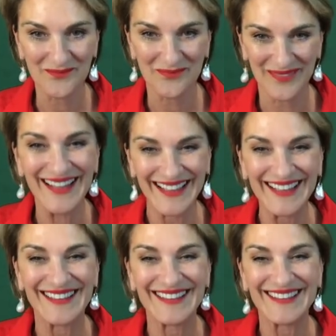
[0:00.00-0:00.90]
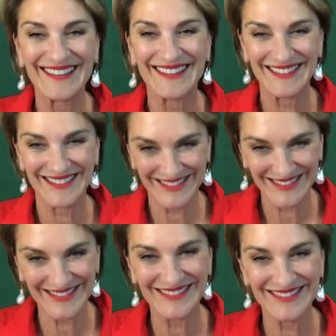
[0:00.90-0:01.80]

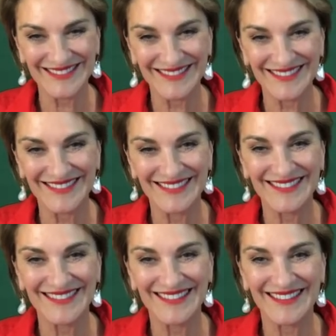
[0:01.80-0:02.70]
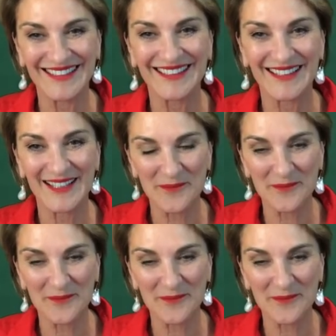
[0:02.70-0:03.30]
The person shown says nothing.